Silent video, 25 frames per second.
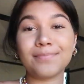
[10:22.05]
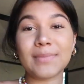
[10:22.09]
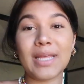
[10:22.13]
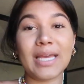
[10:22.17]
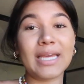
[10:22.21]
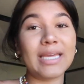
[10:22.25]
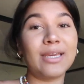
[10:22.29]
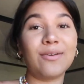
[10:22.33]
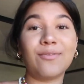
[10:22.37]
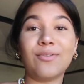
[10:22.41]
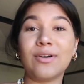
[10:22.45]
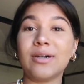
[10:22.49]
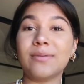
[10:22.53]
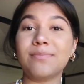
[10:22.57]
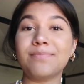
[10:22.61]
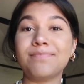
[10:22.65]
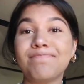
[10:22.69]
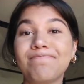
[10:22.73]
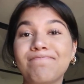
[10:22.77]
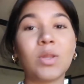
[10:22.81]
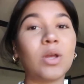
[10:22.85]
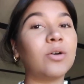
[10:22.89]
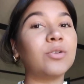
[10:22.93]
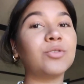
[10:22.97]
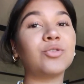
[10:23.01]
I give up.
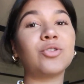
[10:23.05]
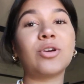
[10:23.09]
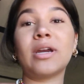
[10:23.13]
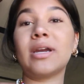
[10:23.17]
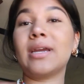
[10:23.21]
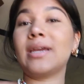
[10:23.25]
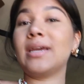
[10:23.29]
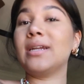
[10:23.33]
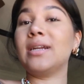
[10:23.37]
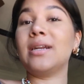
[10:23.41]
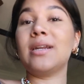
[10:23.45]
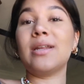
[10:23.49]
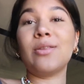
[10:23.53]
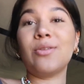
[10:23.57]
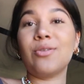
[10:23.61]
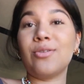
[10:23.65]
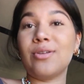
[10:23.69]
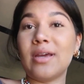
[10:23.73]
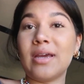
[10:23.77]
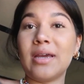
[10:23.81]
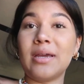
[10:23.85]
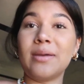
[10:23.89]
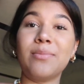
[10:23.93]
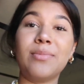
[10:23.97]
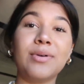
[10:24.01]
I'll try again another
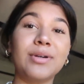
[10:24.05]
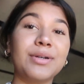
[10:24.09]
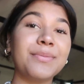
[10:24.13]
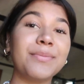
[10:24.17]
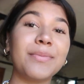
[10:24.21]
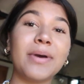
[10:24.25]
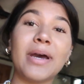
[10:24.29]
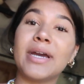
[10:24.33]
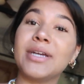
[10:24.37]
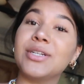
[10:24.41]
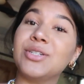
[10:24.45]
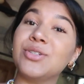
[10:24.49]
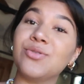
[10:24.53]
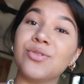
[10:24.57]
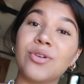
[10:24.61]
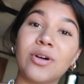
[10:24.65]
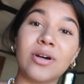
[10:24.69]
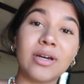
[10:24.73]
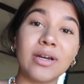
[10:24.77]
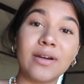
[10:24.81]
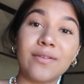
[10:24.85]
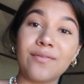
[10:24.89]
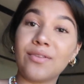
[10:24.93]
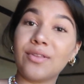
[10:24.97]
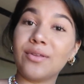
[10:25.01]
day, but I do
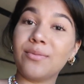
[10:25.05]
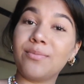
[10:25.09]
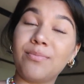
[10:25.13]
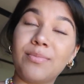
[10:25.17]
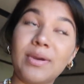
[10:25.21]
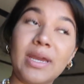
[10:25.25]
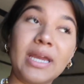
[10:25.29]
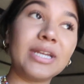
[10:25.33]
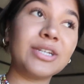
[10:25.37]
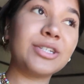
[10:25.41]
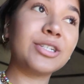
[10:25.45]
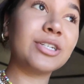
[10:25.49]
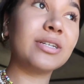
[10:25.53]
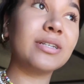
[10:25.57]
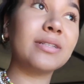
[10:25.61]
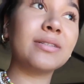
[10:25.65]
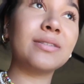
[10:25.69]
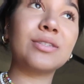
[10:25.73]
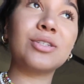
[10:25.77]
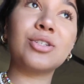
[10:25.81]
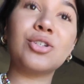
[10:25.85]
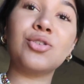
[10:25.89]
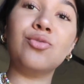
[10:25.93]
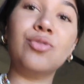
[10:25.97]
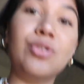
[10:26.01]
not have the
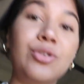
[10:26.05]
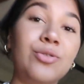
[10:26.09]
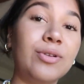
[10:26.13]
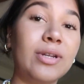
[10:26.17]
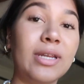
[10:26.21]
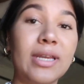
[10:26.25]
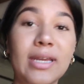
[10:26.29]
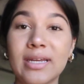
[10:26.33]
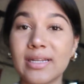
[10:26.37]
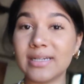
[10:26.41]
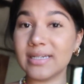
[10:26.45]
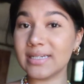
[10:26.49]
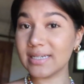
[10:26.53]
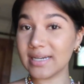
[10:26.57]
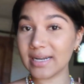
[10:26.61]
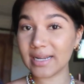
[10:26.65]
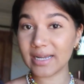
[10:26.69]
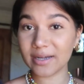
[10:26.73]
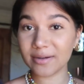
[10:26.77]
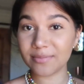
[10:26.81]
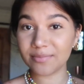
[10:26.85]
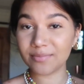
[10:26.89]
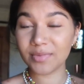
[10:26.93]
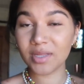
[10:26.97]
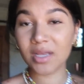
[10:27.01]
patience to do it again
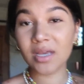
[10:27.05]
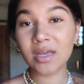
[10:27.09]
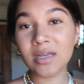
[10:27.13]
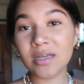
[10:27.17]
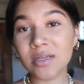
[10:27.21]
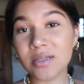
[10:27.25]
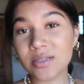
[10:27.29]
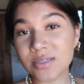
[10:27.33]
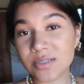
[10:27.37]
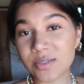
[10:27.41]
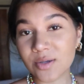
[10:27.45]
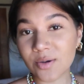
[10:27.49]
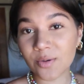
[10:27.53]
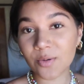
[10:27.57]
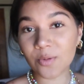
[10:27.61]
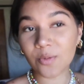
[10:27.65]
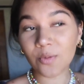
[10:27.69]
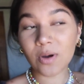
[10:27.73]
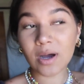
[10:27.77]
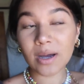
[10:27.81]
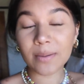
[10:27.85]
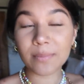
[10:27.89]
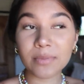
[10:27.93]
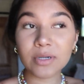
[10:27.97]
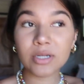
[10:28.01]
today.
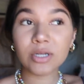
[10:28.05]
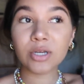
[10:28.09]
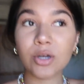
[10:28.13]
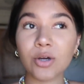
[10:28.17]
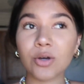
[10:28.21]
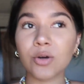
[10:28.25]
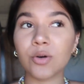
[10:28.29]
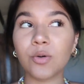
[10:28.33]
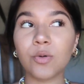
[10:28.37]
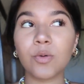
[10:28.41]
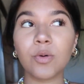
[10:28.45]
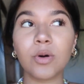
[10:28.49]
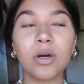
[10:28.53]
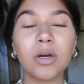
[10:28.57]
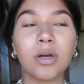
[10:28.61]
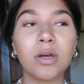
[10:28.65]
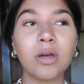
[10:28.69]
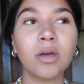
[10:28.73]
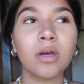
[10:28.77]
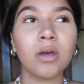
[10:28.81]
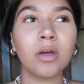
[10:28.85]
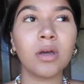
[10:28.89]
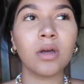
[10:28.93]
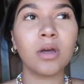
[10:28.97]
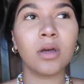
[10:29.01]
So I'm gonna go,
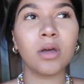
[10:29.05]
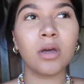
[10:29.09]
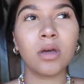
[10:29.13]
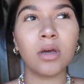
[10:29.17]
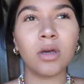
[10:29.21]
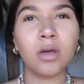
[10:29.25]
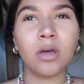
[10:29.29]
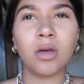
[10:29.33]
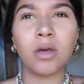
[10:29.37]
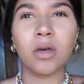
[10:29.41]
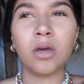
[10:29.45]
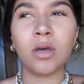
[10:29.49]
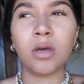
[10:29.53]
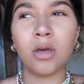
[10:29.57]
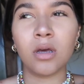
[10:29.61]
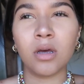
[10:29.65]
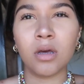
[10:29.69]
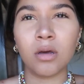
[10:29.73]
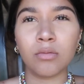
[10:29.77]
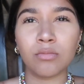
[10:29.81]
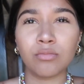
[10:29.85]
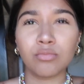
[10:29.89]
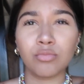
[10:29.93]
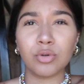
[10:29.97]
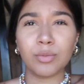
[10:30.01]

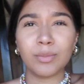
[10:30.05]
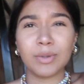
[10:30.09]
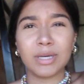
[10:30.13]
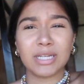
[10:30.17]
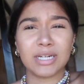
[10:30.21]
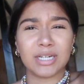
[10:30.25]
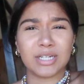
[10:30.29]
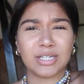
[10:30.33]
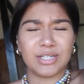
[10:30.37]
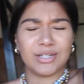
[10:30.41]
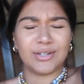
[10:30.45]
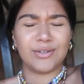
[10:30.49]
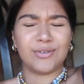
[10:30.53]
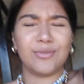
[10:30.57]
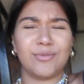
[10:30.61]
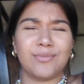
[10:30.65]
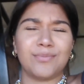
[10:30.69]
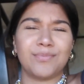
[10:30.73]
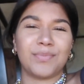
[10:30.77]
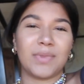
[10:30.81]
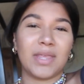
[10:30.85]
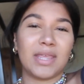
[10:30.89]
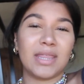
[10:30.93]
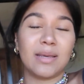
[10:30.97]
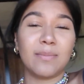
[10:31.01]
what am I gonna
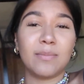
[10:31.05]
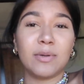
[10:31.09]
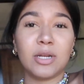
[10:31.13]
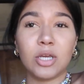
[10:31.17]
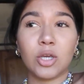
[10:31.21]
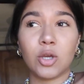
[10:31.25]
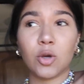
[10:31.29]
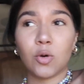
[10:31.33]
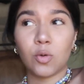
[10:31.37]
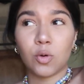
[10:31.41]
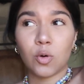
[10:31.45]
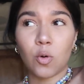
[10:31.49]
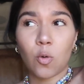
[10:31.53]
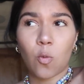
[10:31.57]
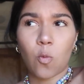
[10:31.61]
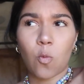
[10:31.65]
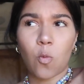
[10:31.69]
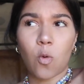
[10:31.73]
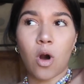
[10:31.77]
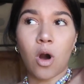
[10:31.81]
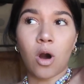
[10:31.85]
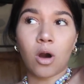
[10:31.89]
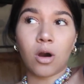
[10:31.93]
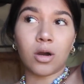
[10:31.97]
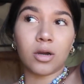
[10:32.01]
do? I'm gonna go on a
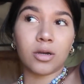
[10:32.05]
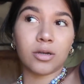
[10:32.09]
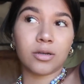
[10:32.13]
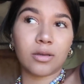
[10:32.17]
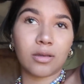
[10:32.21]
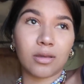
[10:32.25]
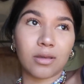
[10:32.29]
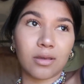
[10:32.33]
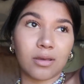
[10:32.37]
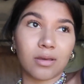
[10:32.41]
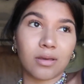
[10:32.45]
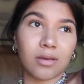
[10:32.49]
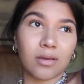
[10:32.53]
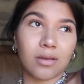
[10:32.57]
walk.